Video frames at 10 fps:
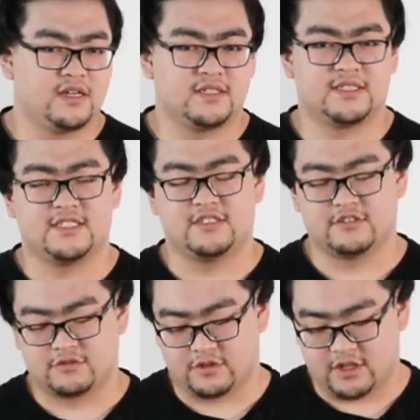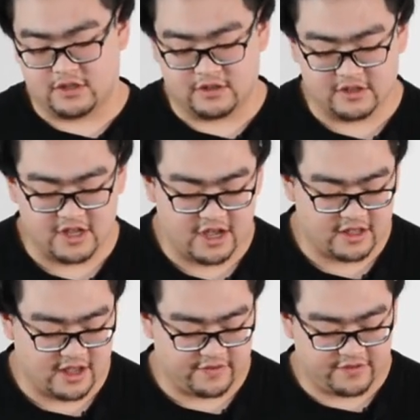The seniors will
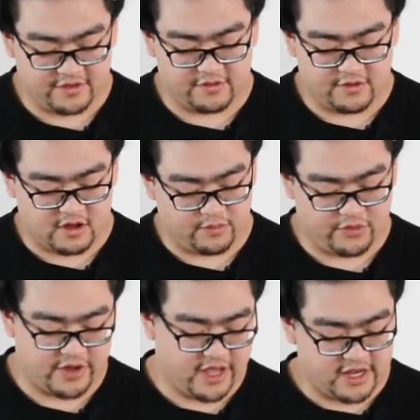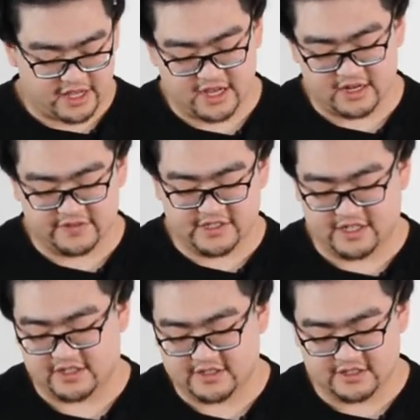not have to operate any kind of
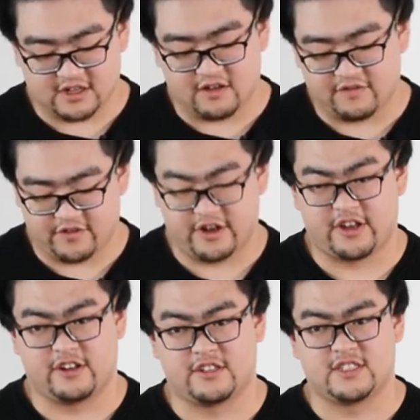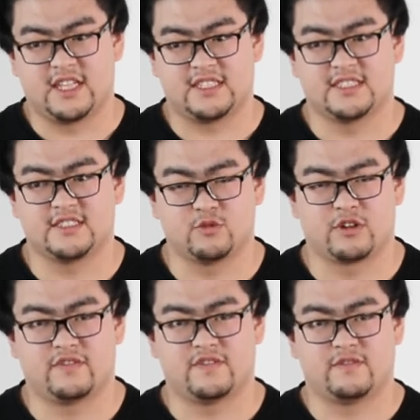tech software here to let this work
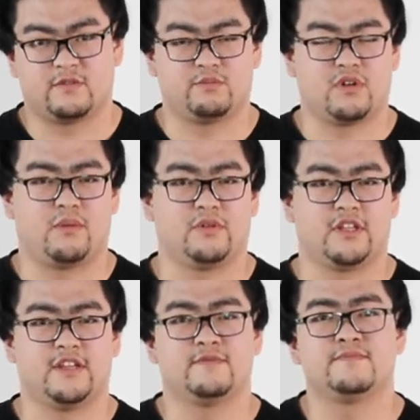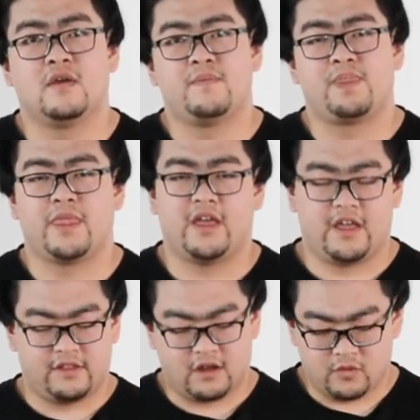properly.
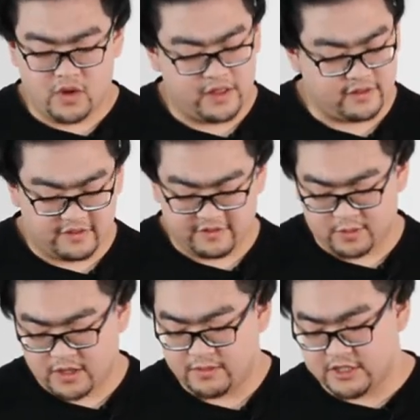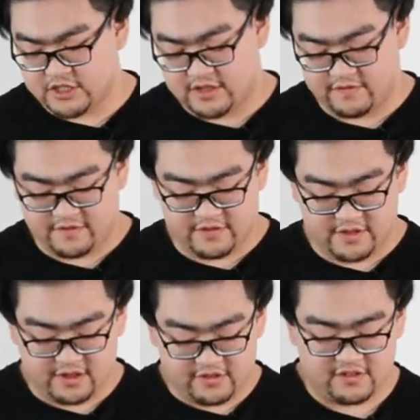And alright, this is pretty much it for
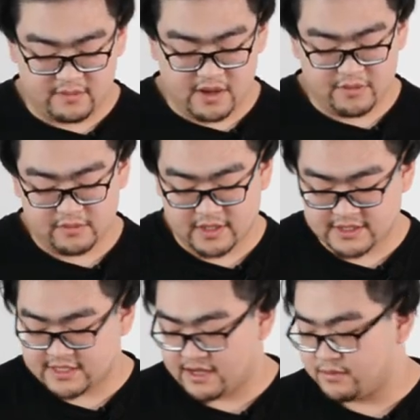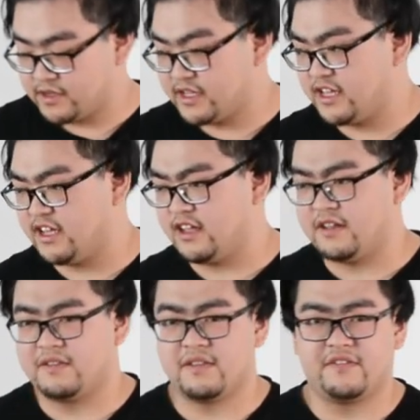the H D M I bird box camera,
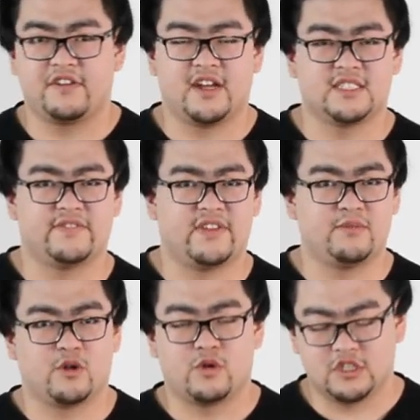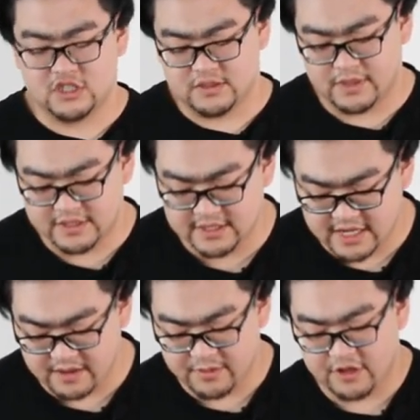and if you guys have any more questions about this
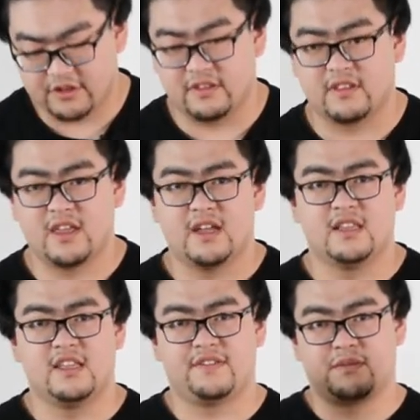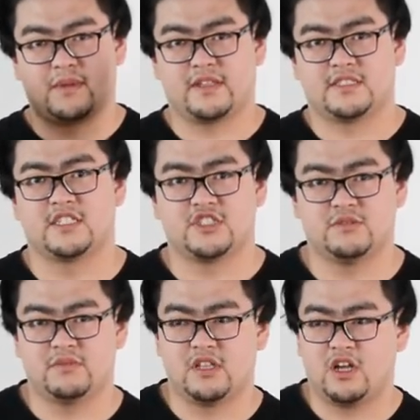camera, you can leave them in the
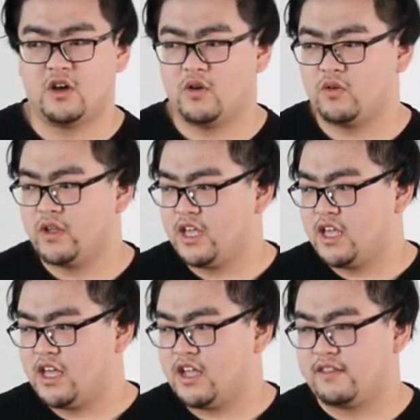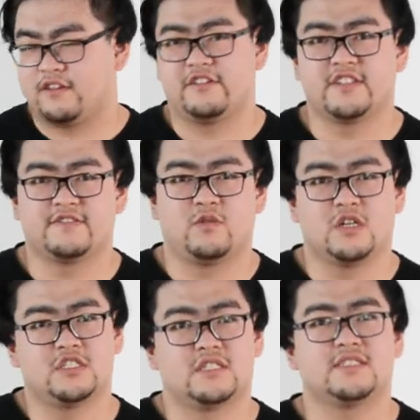section below, and thank you guys for
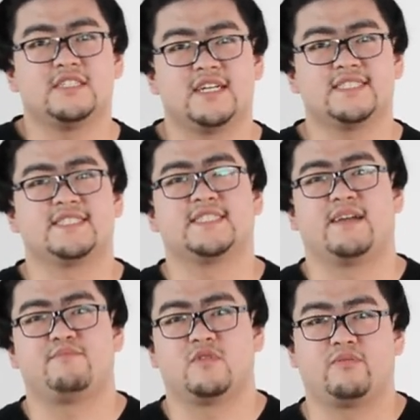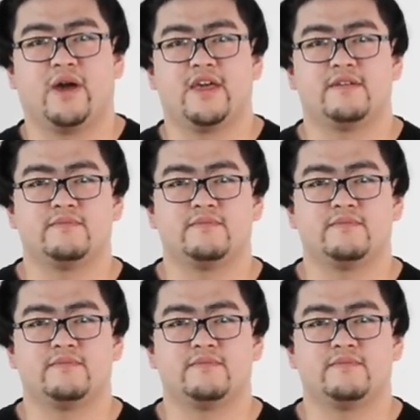watching. We'll see you guys next time. Goodbye.